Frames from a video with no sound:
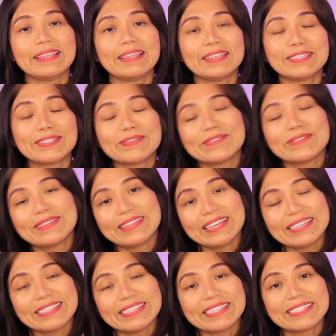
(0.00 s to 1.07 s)
So
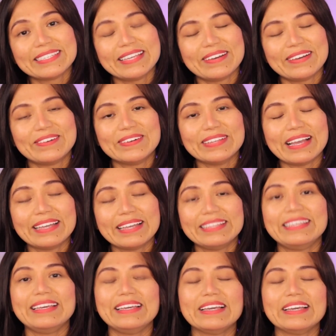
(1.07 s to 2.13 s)
this is the whole
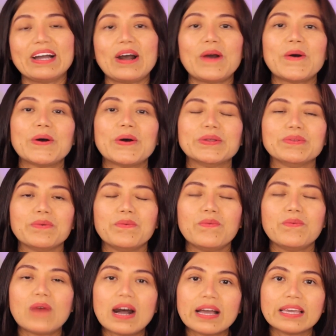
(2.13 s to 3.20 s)
idea
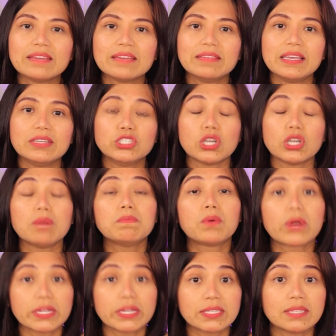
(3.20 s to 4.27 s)
on why the job
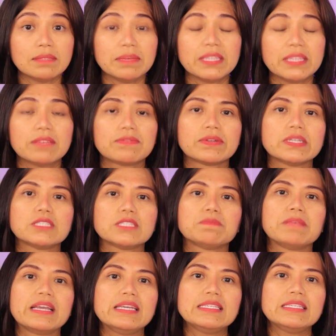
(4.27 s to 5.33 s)
portal in the
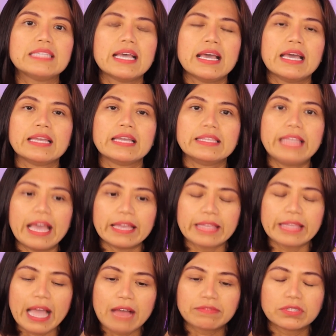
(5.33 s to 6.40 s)
first place.
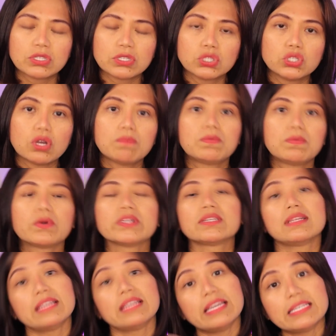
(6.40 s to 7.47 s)
Then after the job
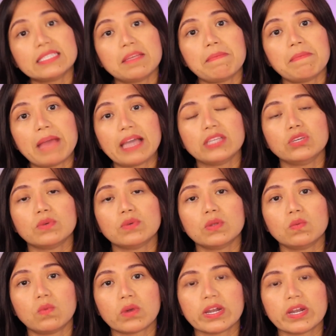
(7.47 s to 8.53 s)
portal is the
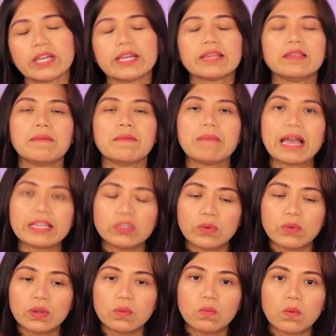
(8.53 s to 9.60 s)
manual work. The
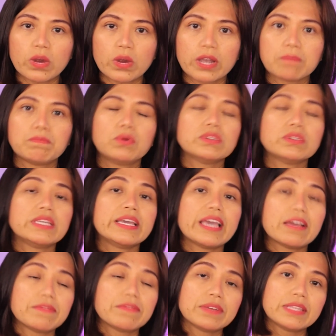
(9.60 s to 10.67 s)
manual work, putting
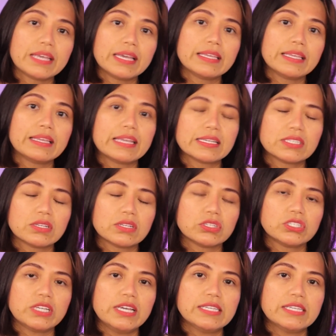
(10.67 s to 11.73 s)
everything in an Excel
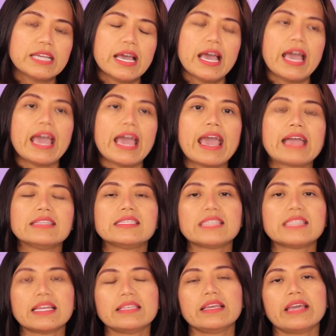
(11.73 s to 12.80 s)
sheet and
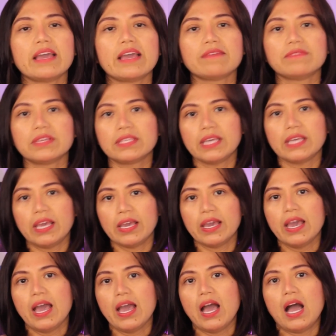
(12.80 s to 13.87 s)
sending
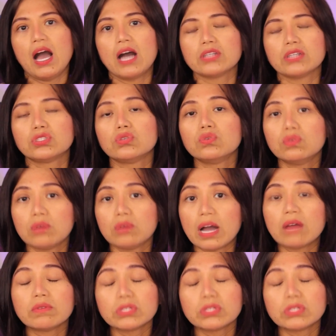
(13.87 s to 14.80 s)
everything to our